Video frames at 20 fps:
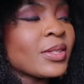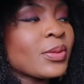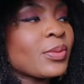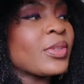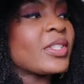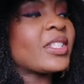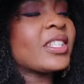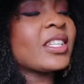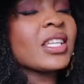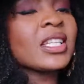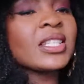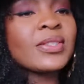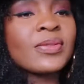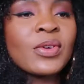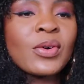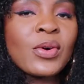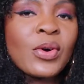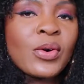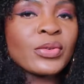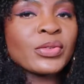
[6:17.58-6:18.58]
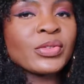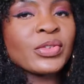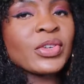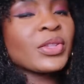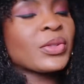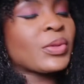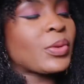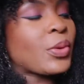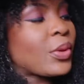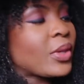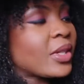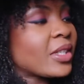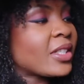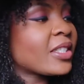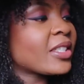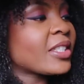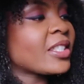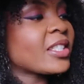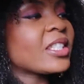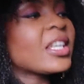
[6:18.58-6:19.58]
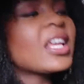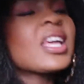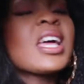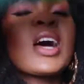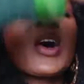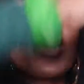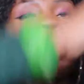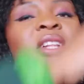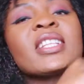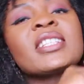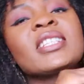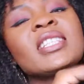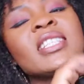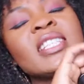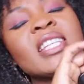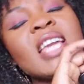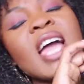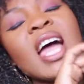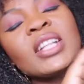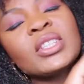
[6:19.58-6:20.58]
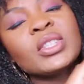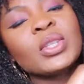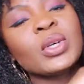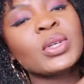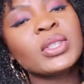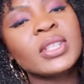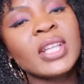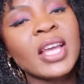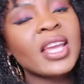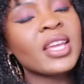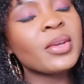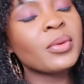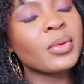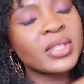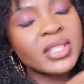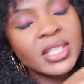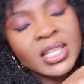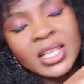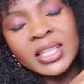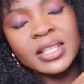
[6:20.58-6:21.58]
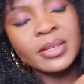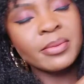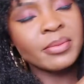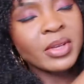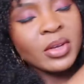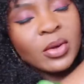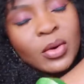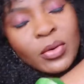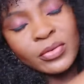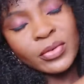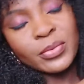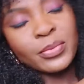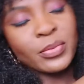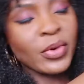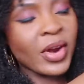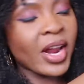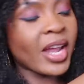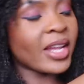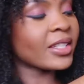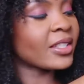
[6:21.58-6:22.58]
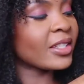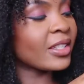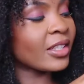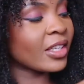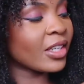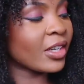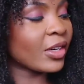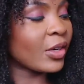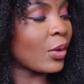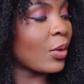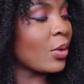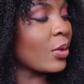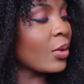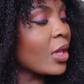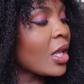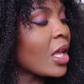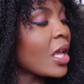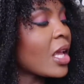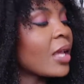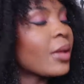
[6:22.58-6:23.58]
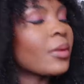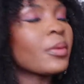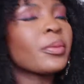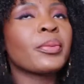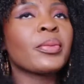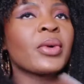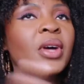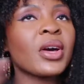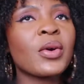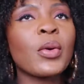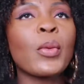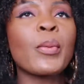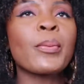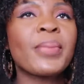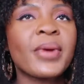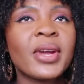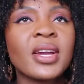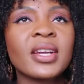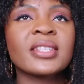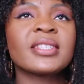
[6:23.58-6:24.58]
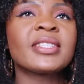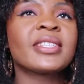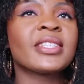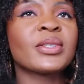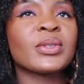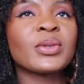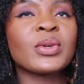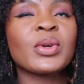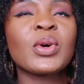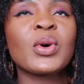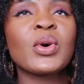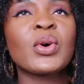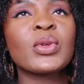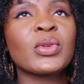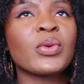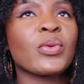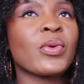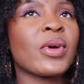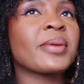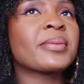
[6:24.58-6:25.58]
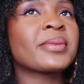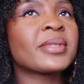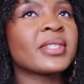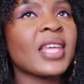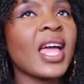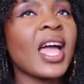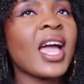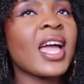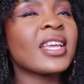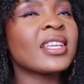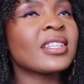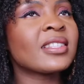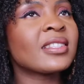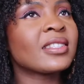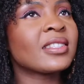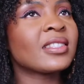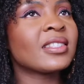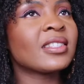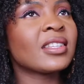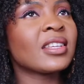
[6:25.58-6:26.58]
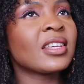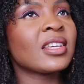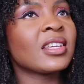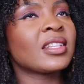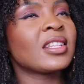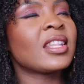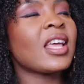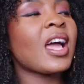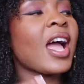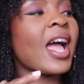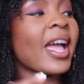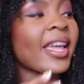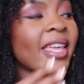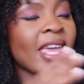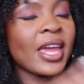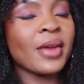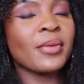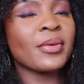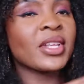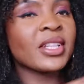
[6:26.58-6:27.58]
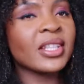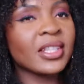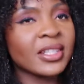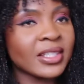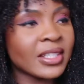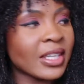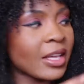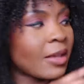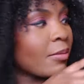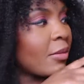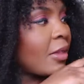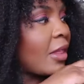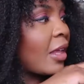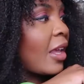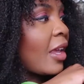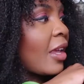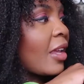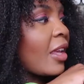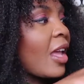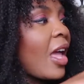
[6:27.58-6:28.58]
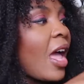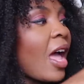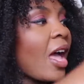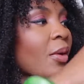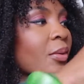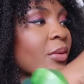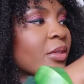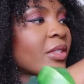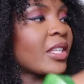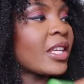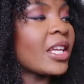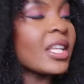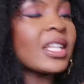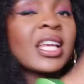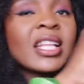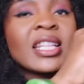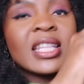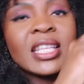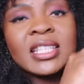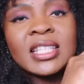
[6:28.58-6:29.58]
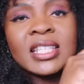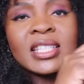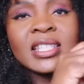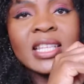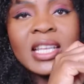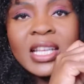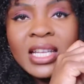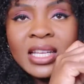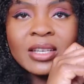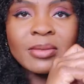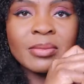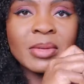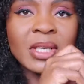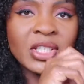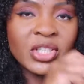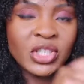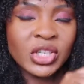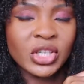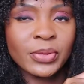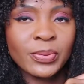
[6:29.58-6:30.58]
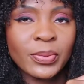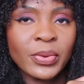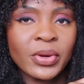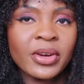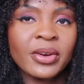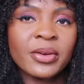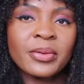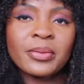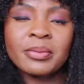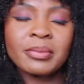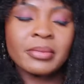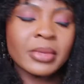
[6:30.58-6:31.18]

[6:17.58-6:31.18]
This retails for one hundred dollars. Honestly, I thought that it was a little bit overpriced, you know, but compared to other websites that are carrying the same thing, I will say that this is a little bit cheaper.